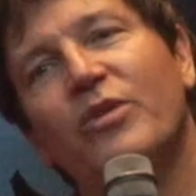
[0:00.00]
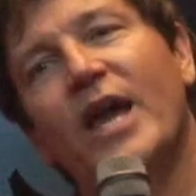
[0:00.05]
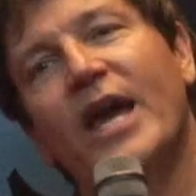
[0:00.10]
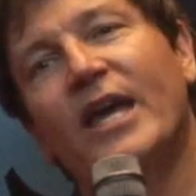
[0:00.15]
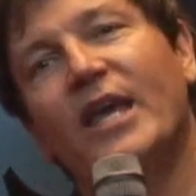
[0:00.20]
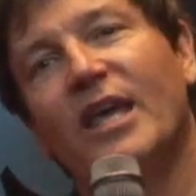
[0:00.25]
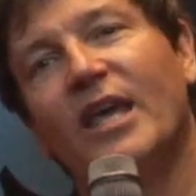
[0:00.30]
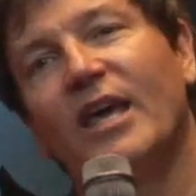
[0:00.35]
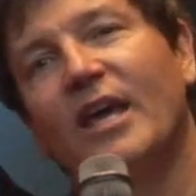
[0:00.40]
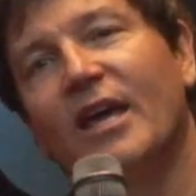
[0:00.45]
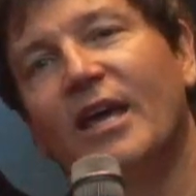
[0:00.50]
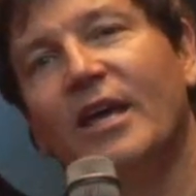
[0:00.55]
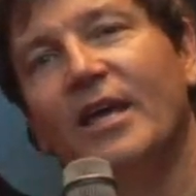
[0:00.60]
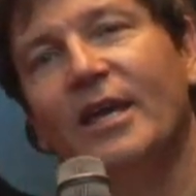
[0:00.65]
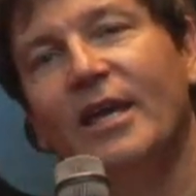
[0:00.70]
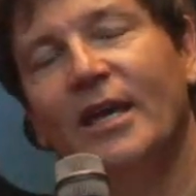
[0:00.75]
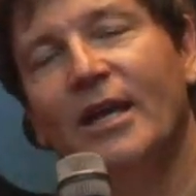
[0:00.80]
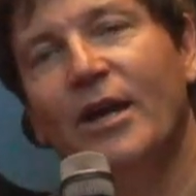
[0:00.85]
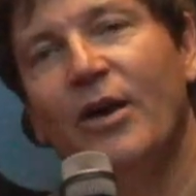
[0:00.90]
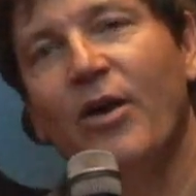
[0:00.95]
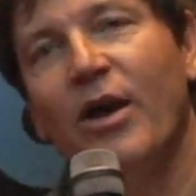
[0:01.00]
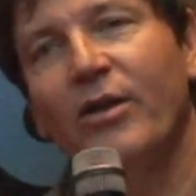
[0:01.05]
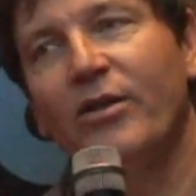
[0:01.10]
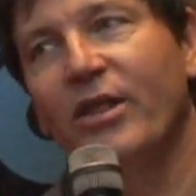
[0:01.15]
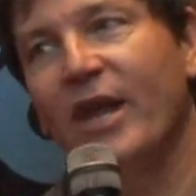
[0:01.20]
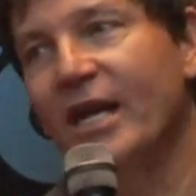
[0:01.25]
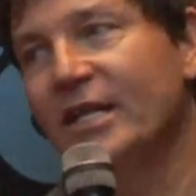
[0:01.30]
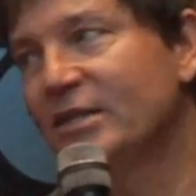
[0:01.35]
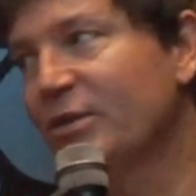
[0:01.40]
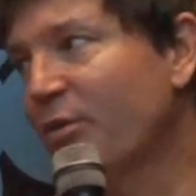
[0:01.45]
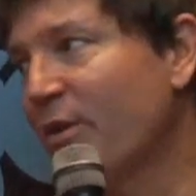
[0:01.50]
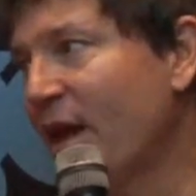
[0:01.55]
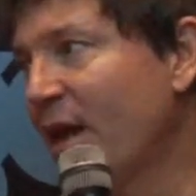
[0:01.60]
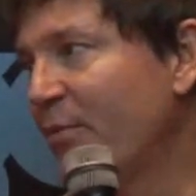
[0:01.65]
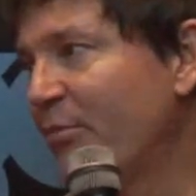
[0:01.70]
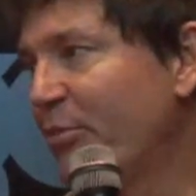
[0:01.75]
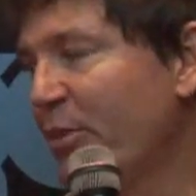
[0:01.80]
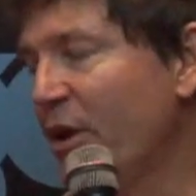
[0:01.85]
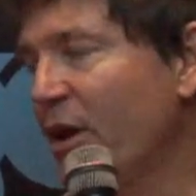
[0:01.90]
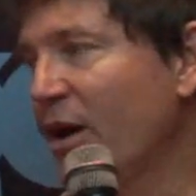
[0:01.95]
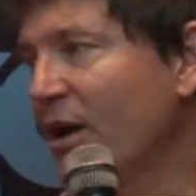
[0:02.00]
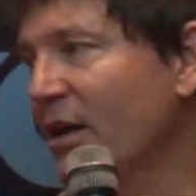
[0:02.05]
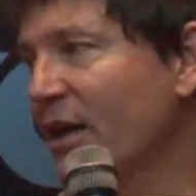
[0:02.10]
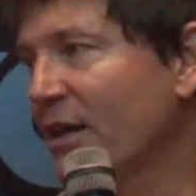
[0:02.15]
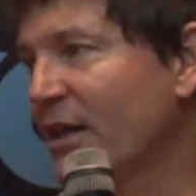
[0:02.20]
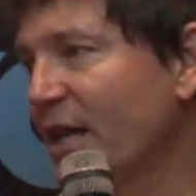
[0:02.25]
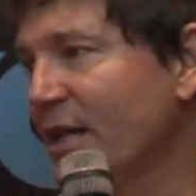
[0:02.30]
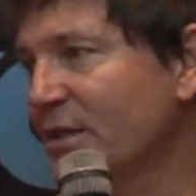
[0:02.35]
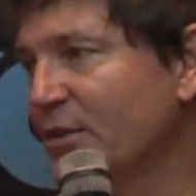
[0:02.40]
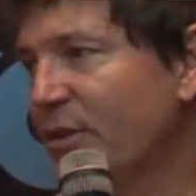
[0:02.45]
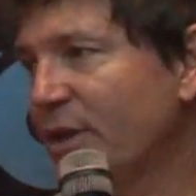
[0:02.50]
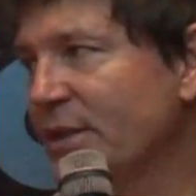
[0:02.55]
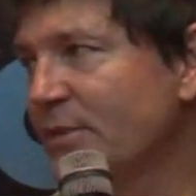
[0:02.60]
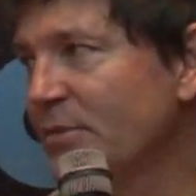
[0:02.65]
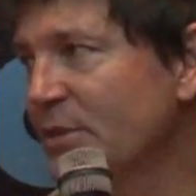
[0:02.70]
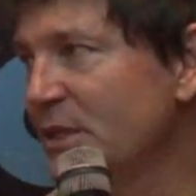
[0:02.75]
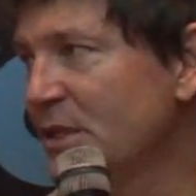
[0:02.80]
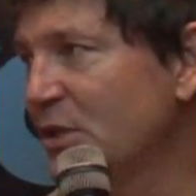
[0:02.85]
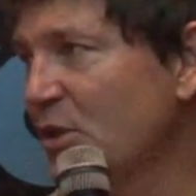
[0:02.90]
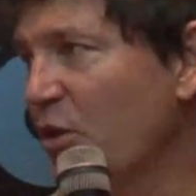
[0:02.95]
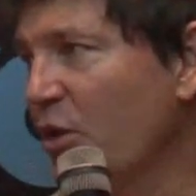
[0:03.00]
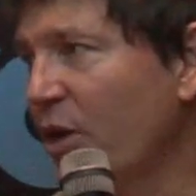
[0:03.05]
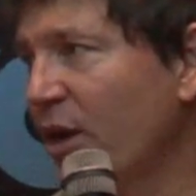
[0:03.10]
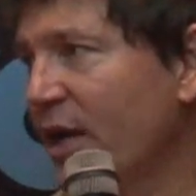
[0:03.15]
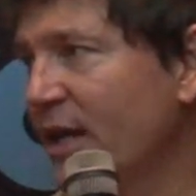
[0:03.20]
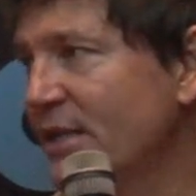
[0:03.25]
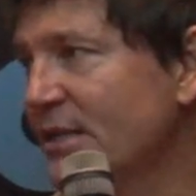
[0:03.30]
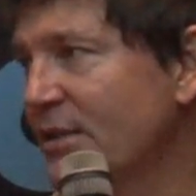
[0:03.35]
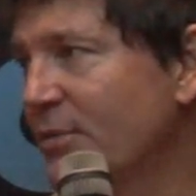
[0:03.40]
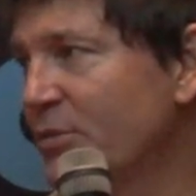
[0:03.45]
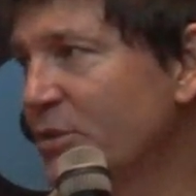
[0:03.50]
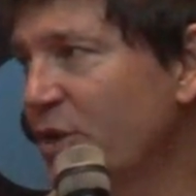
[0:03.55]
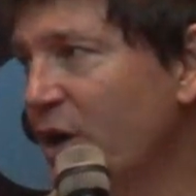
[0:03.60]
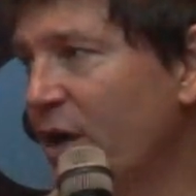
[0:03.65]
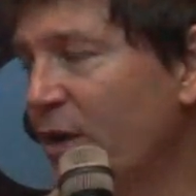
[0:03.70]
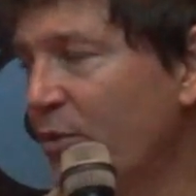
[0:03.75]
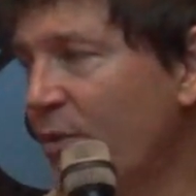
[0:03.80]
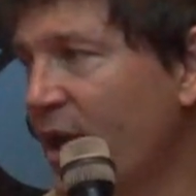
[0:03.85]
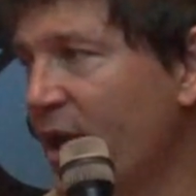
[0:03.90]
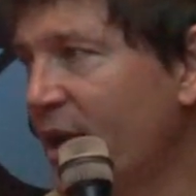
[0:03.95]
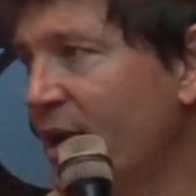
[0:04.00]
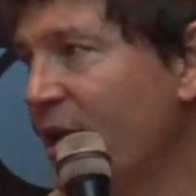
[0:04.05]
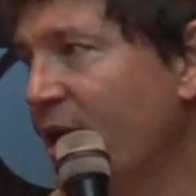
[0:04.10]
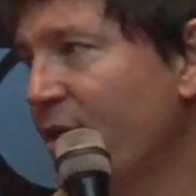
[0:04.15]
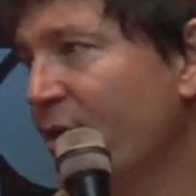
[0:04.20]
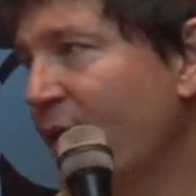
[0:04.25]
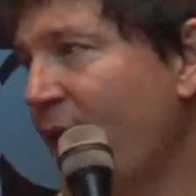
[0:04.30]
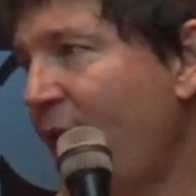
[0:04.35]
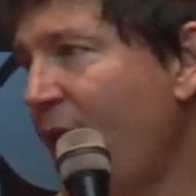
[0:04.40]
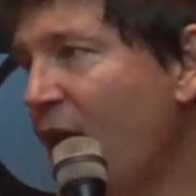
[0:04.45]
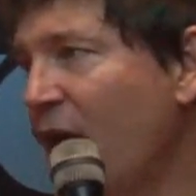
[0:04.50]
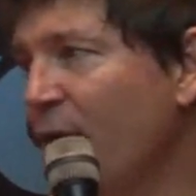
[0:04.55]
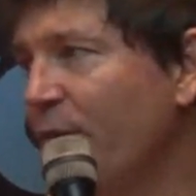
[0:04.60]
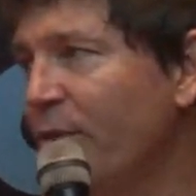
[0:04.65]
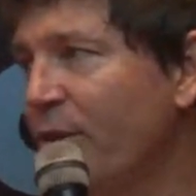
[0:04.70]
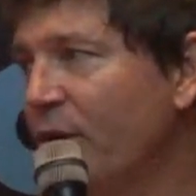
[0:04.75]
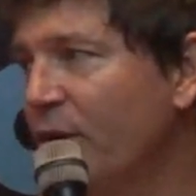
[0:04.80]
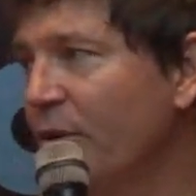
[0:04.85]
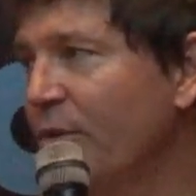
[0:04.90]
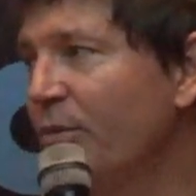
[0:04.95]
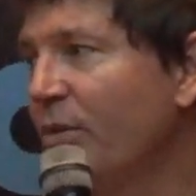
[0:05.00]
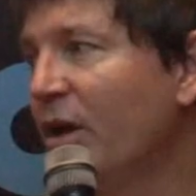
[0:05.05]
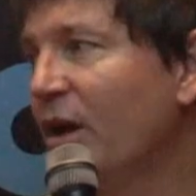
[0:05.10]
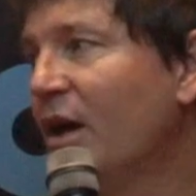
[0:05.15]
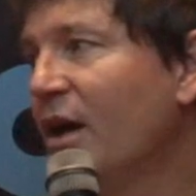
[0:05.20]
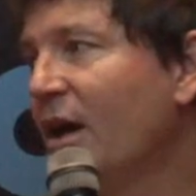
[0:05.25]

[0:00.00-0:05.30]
Like, you know, I'd like to write a book. I'd like to write some stories. I'm trying to write another album.